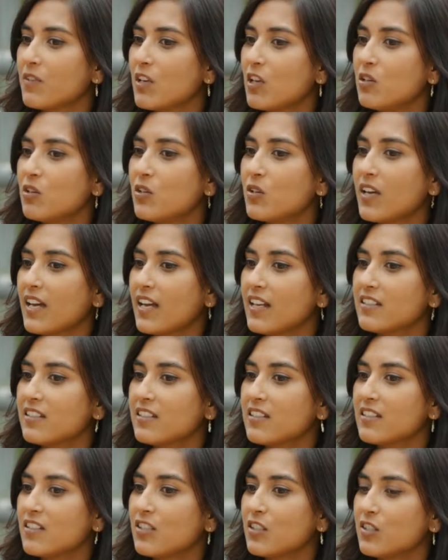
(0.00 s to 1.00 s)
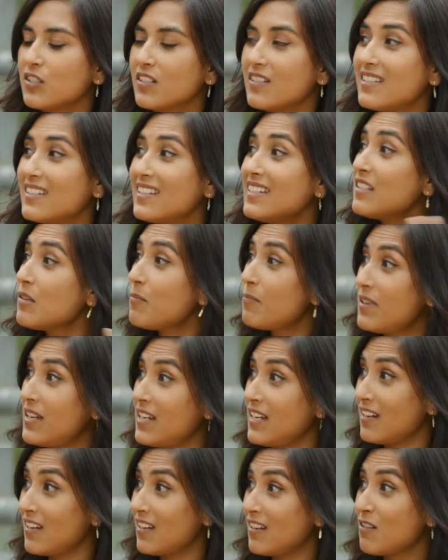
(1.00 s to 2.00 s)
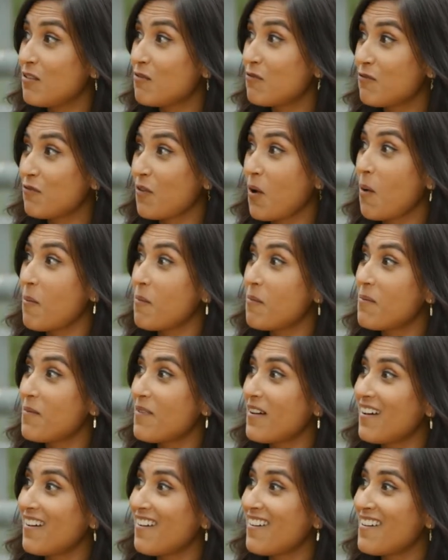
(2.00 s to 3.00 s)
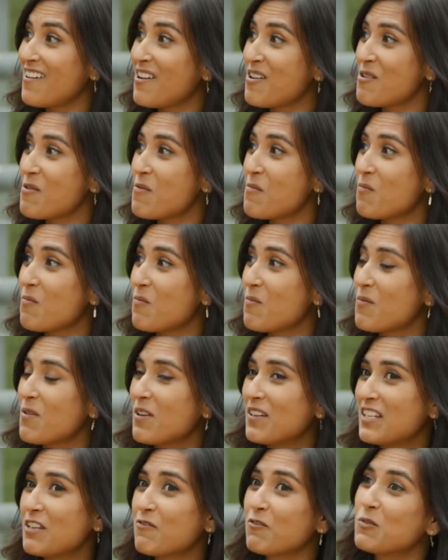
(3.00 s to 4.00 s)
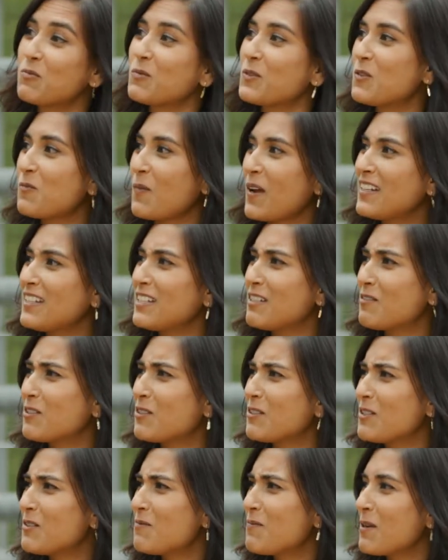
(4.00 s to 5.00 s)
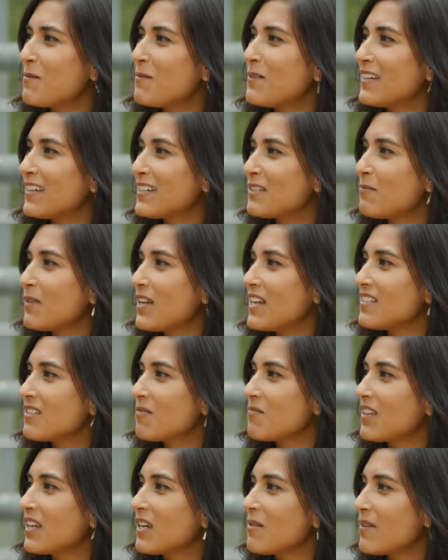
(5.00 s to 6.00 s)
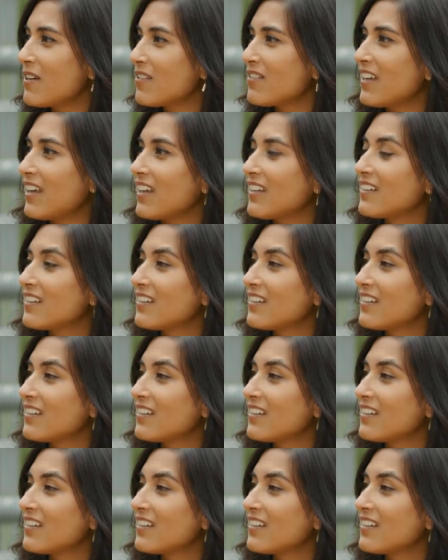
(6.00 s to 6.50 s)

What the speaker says: look at the discipline from different perspectives. Could you maybe explain something about that?